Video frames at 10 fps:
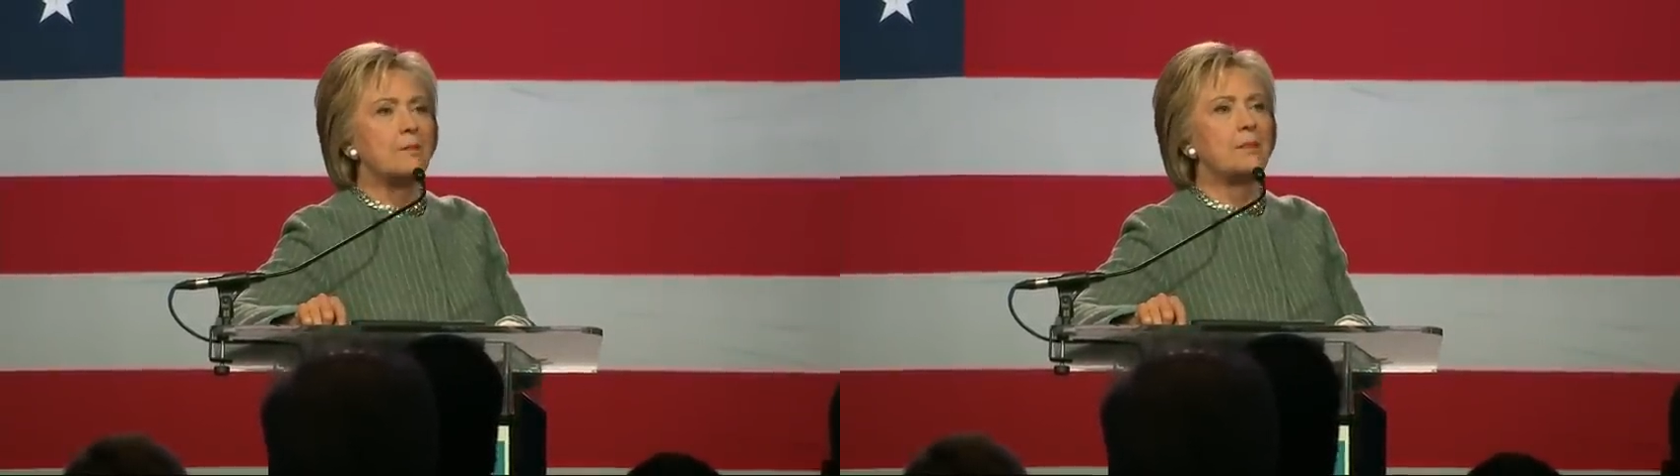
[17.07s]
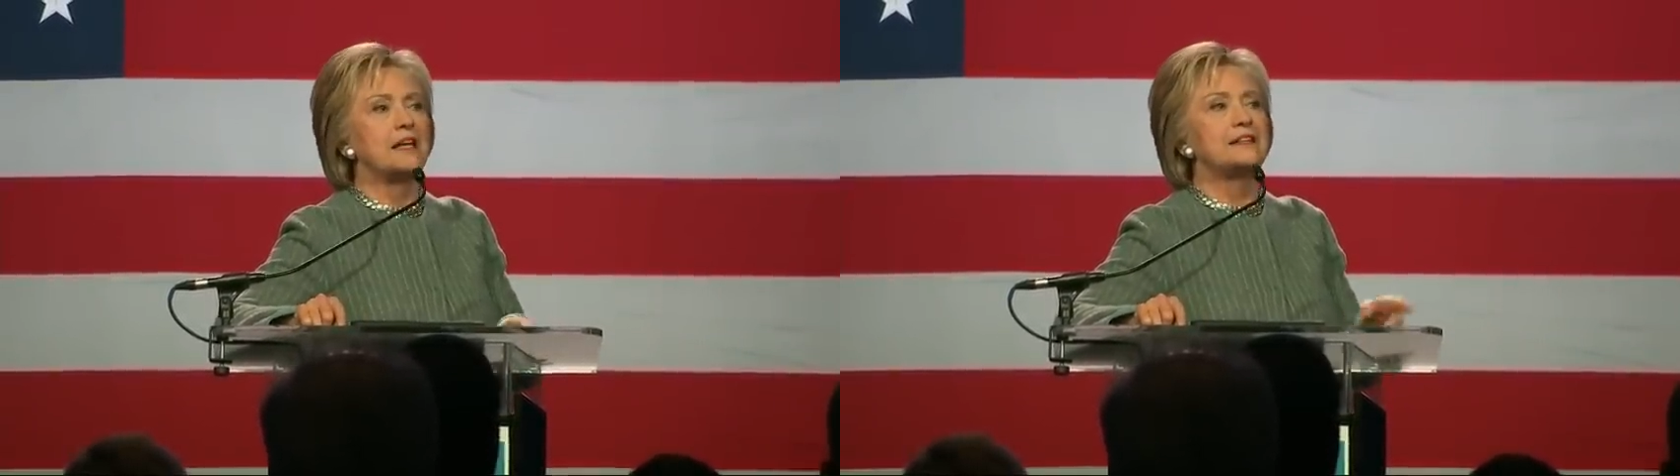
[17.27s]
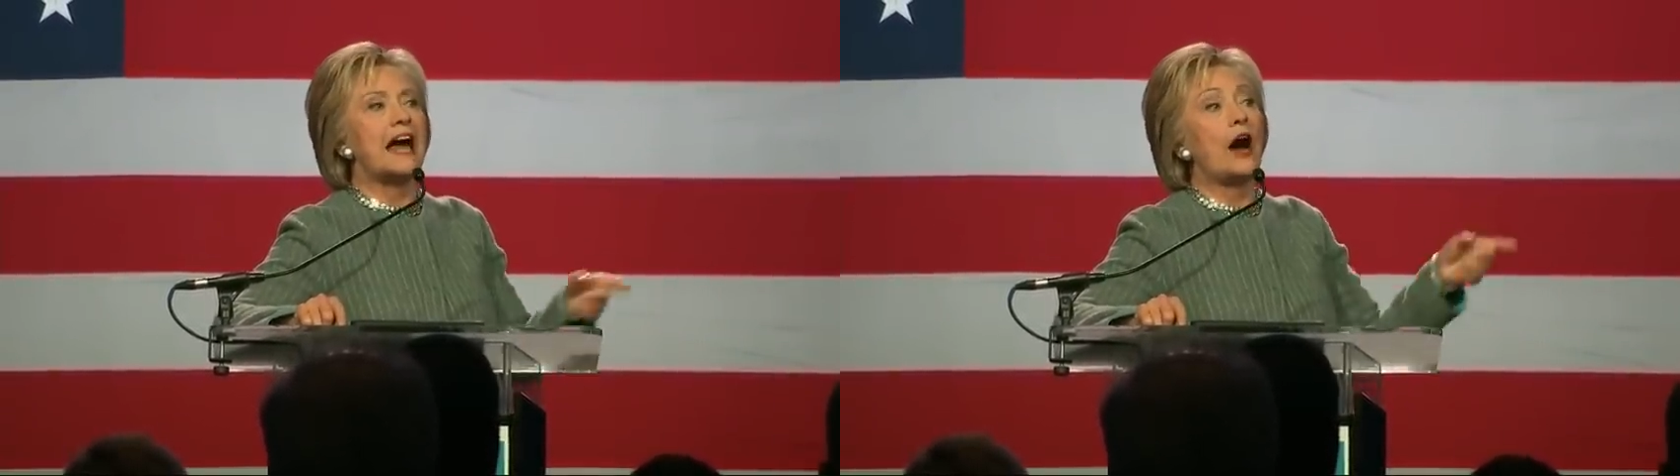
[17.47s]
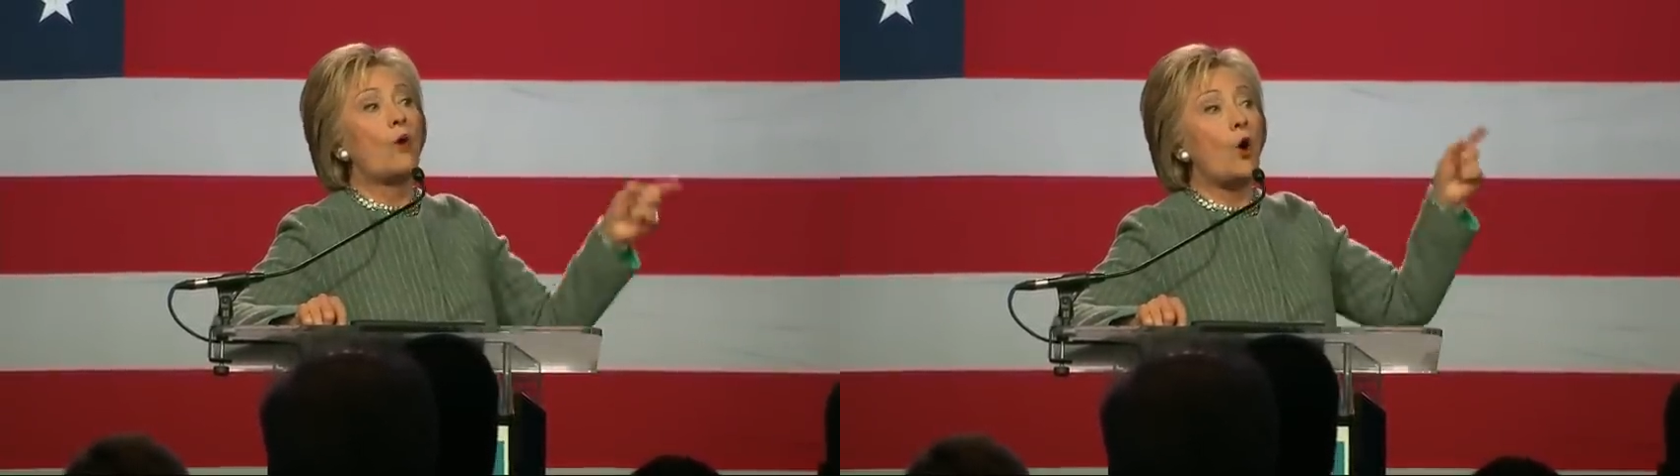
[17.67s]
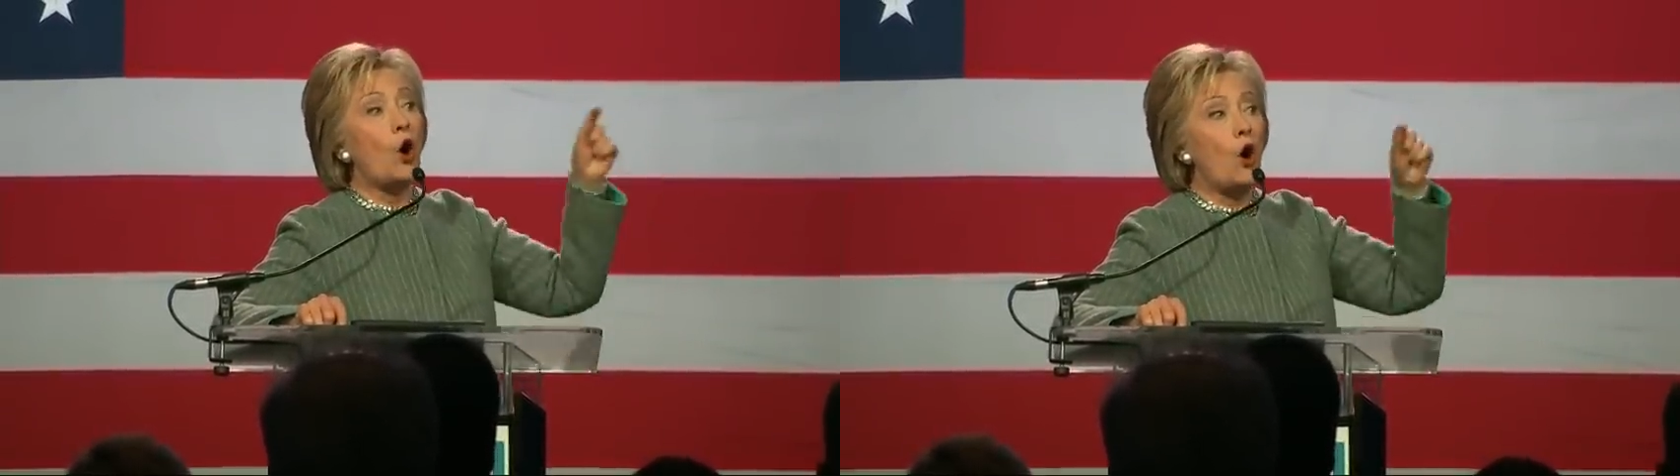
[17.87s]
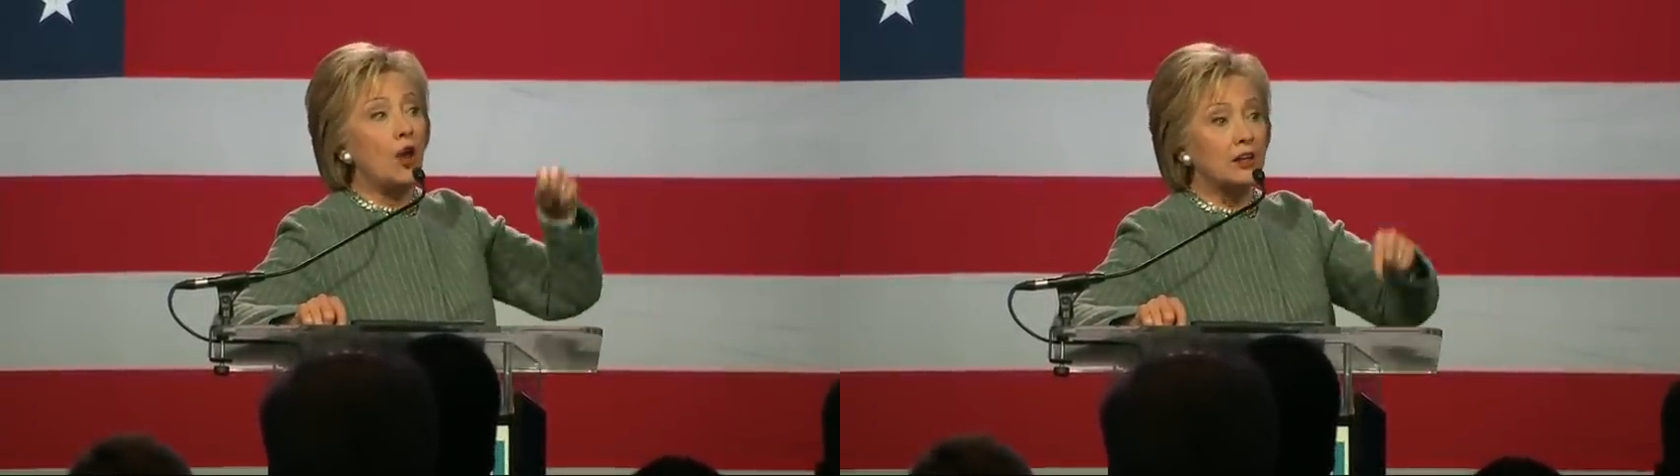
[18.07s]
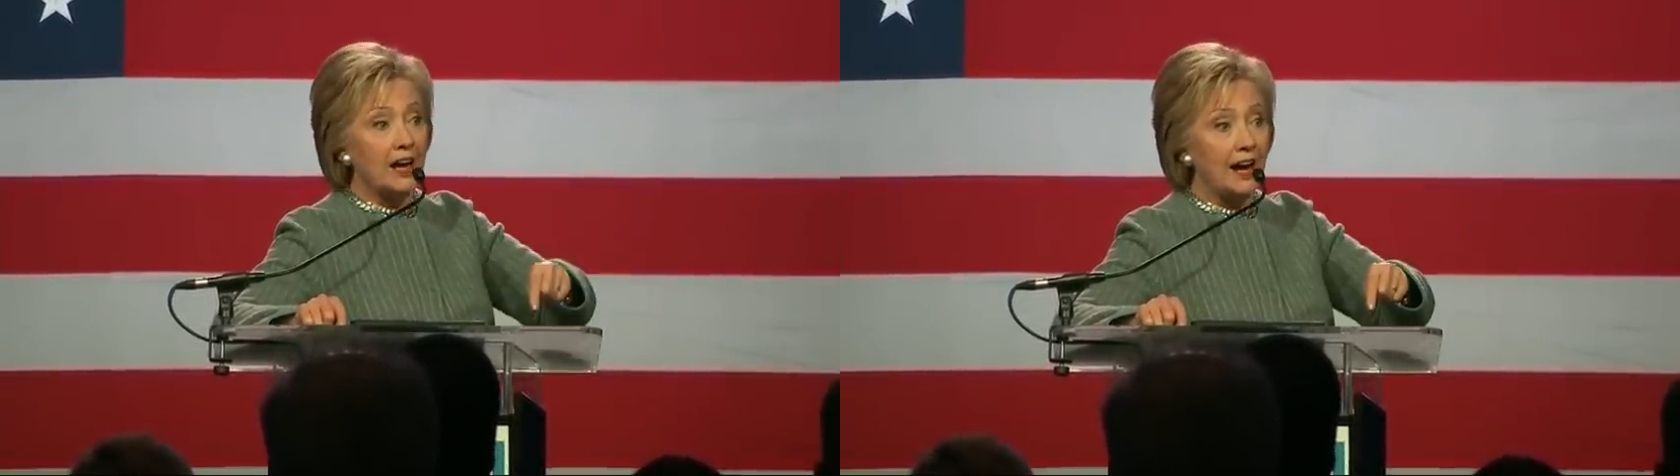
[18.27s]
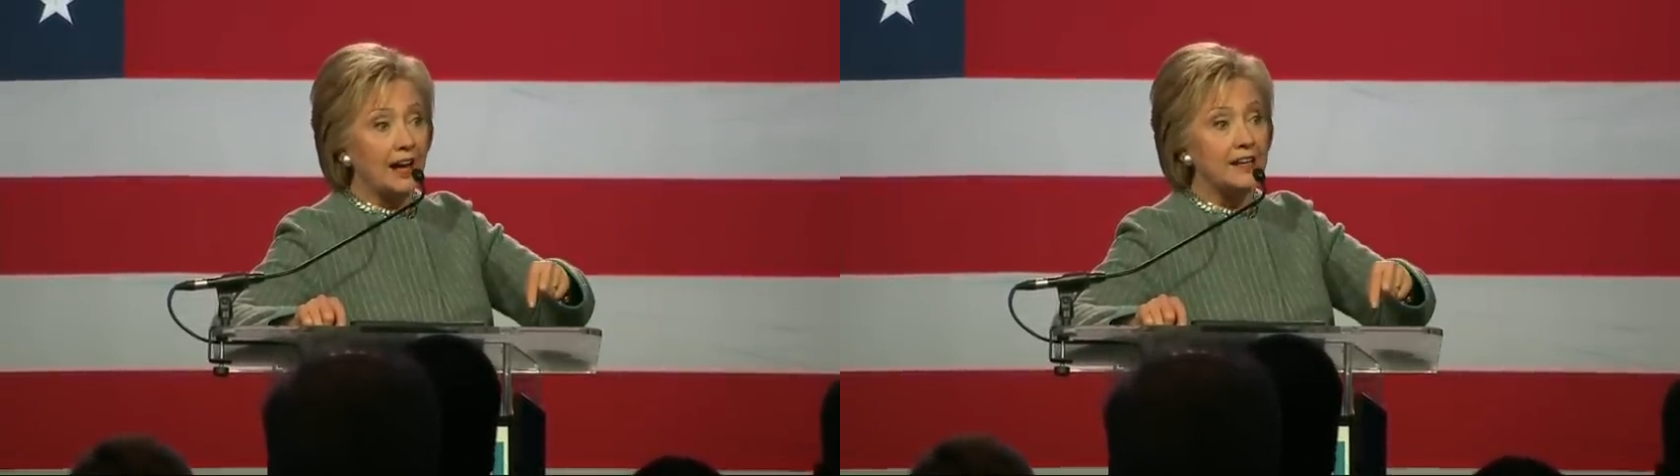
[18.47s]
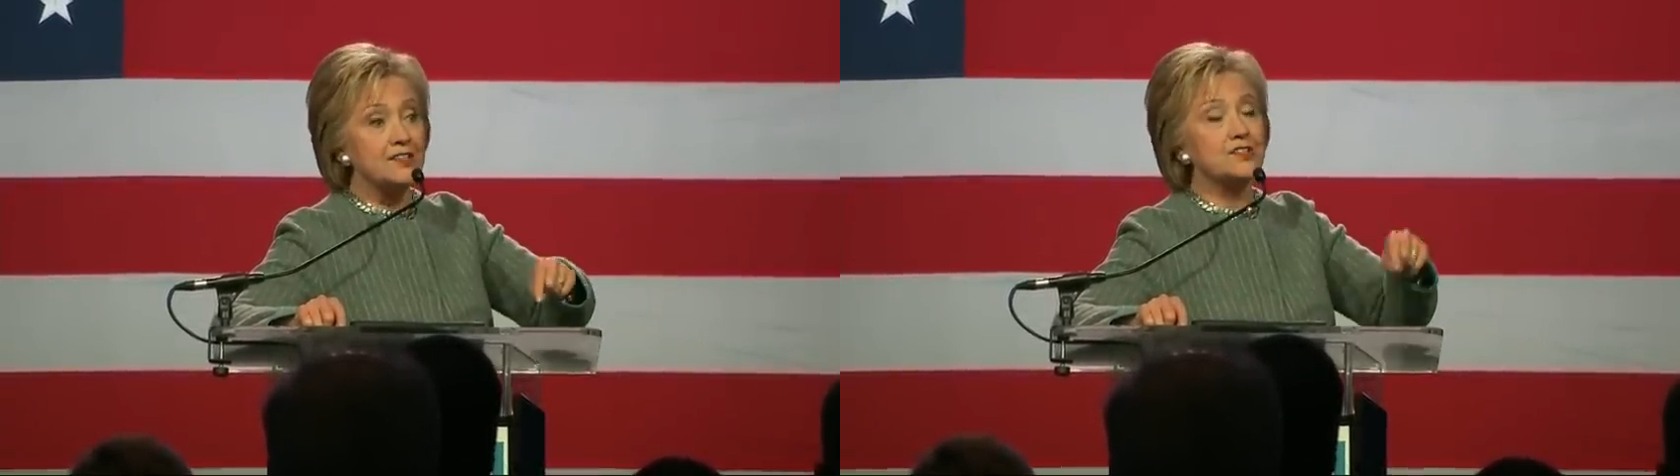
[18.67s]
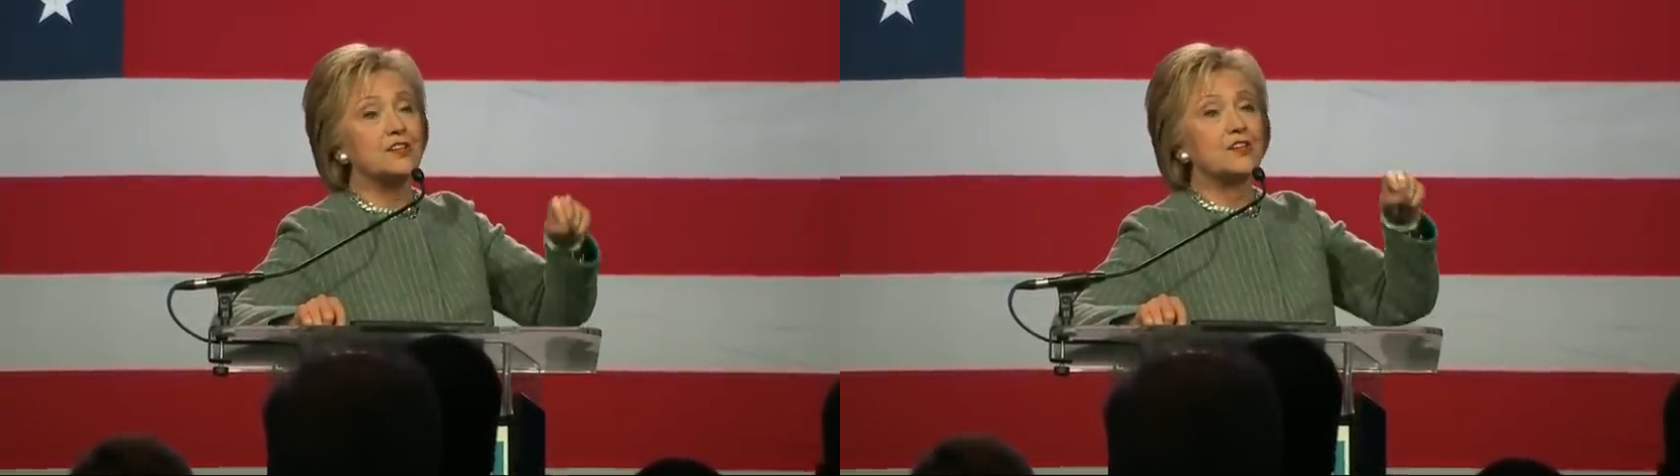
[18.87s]
but now all
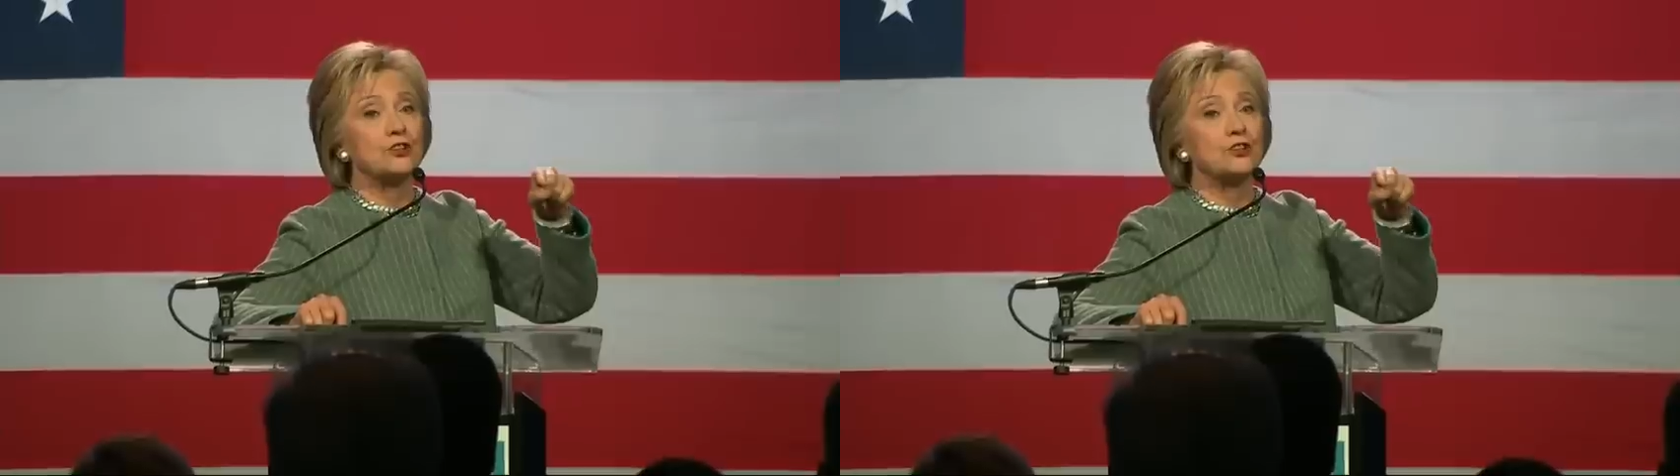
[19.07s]
eyes